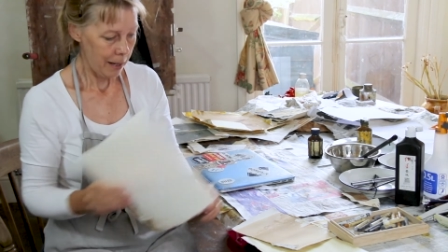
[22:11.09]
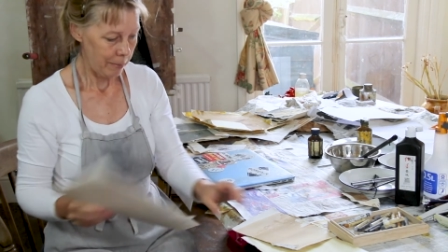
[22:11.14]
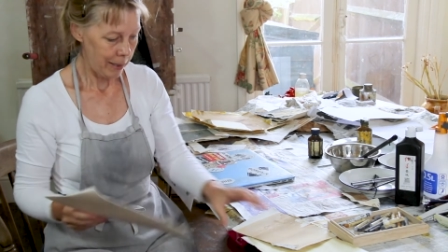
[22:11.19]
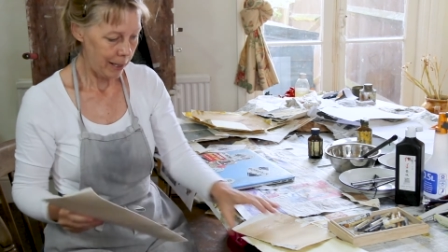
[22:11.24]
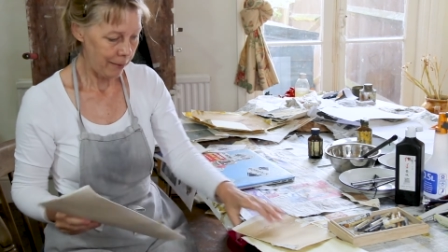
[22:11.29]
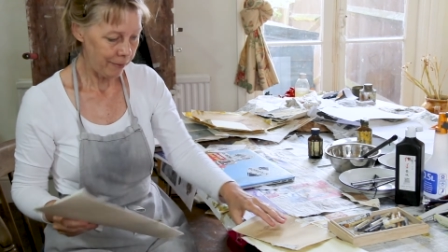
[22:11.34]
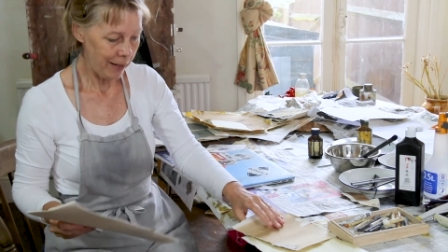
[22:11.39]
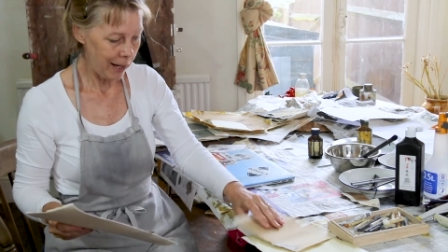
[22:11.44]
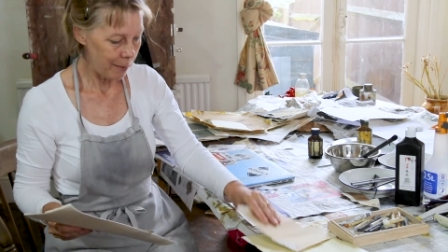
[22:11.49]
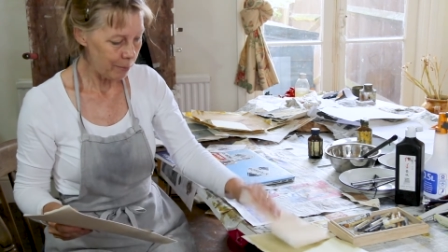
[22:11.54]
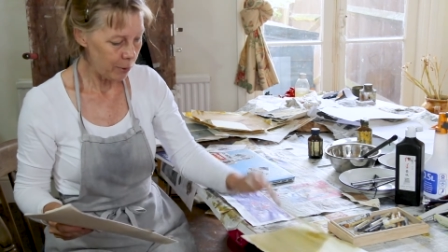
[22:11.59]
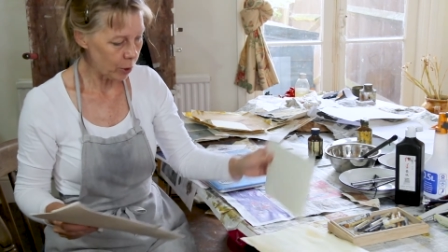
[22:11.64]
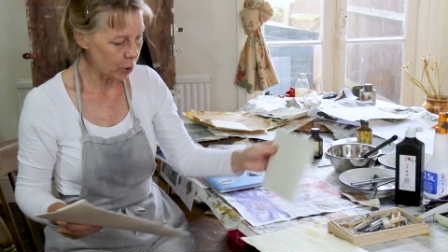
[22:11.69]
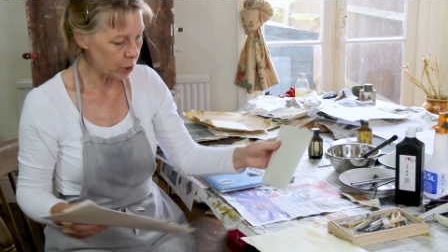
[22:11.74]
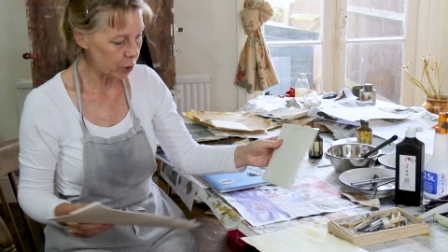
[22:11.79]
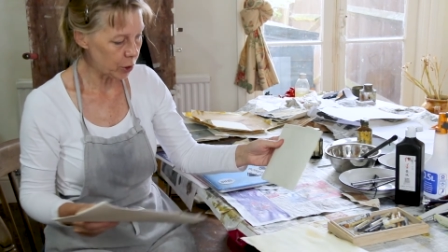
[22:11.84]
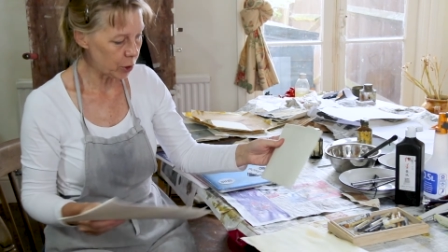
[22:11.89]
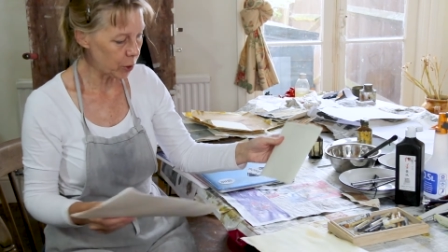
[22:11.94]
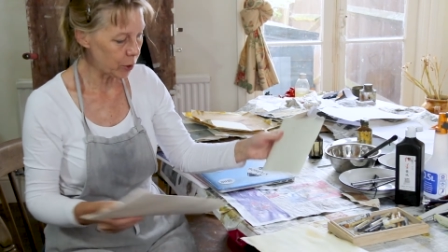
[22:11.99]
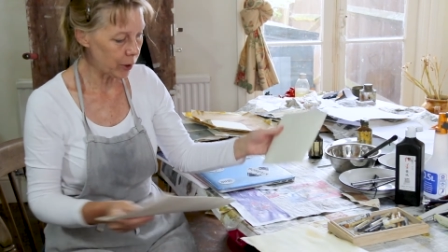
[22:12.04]
If I'm
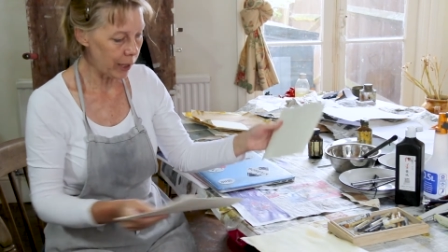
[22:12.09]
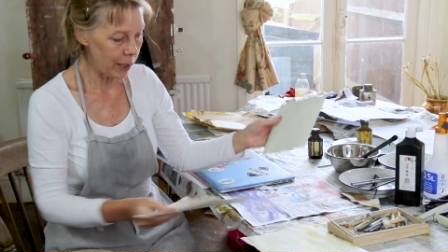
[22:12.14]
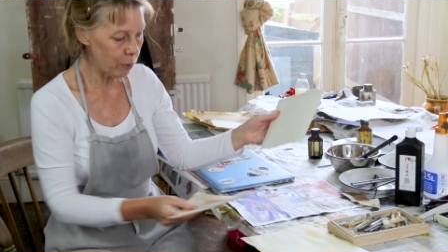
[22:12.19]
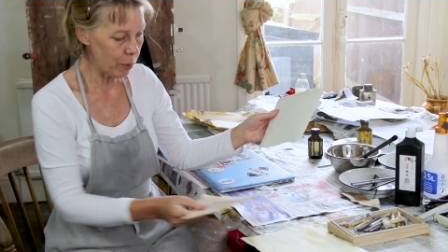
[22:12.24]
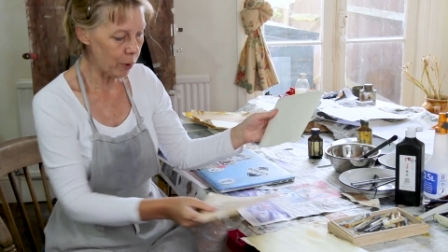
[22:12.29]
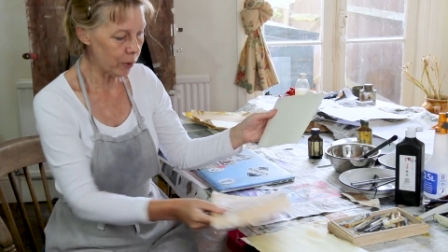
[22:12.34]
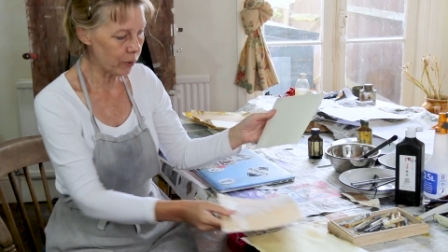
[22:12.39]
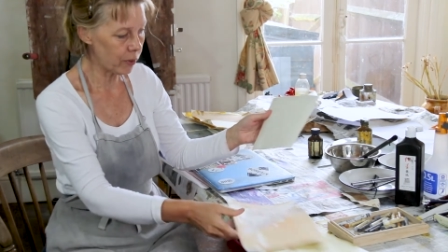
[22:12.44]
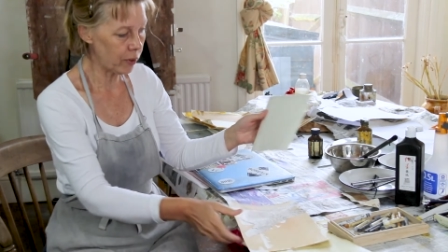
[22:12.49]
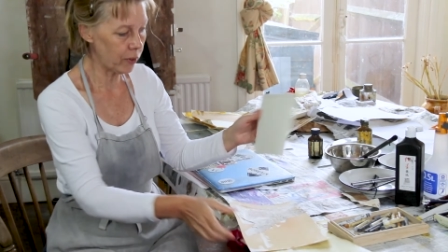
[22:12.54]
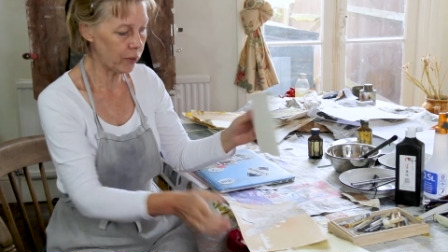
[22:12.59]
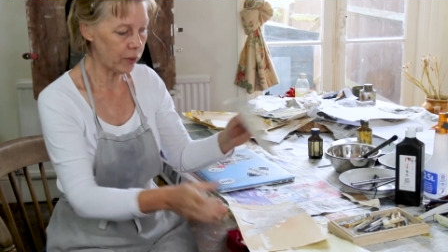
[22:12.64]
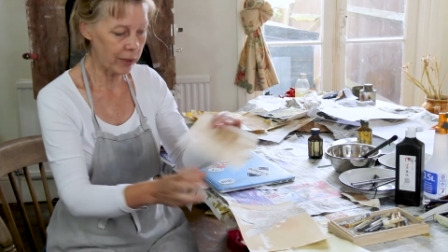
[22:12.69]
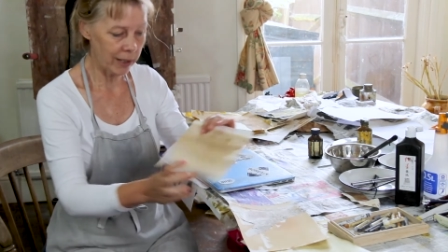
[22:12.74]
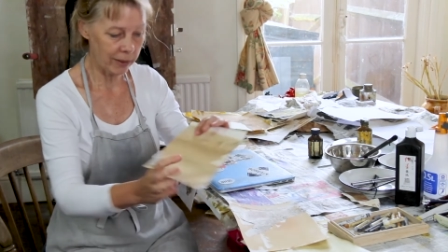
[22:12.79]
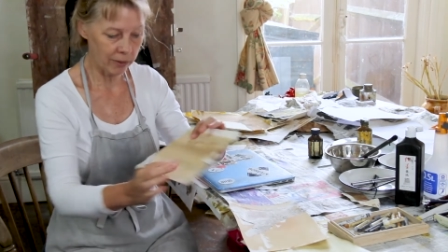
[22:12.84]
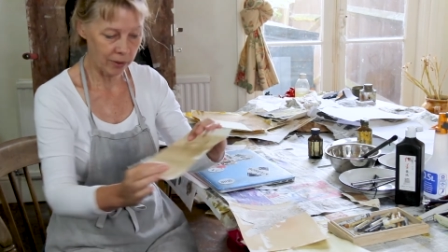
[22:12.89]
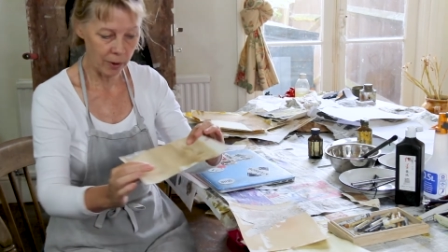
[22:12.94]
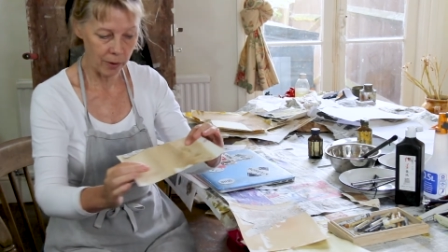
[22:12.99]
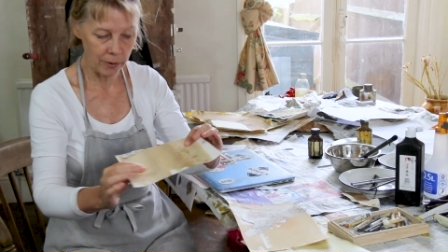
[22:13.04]
not sure I want to do
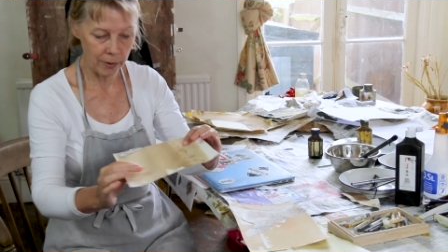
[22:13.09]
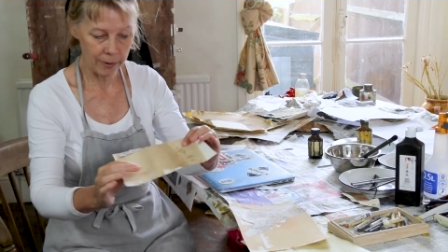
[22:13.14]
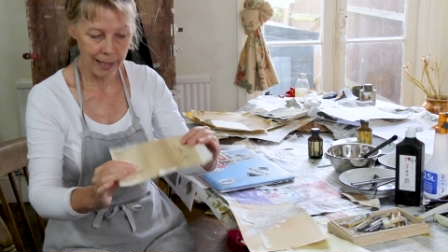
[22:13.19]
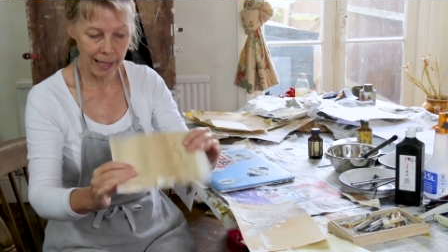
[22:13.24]
it on